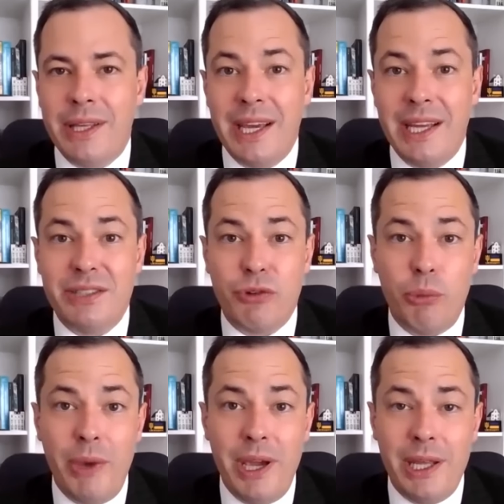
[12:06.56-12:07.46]
in the case of
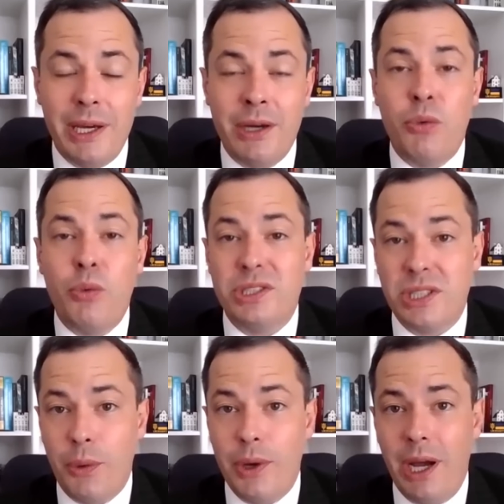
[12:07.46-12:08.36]
Romania, we
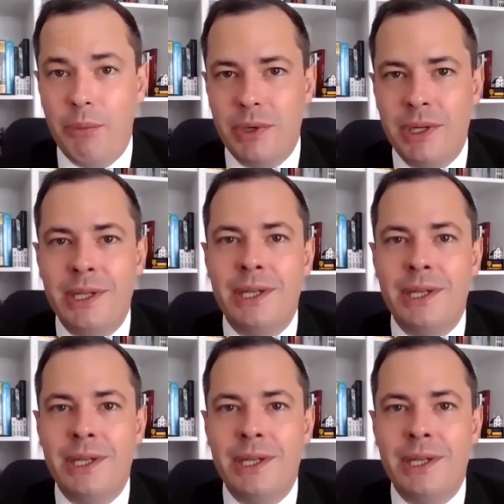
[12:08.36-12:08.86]
saw what happened.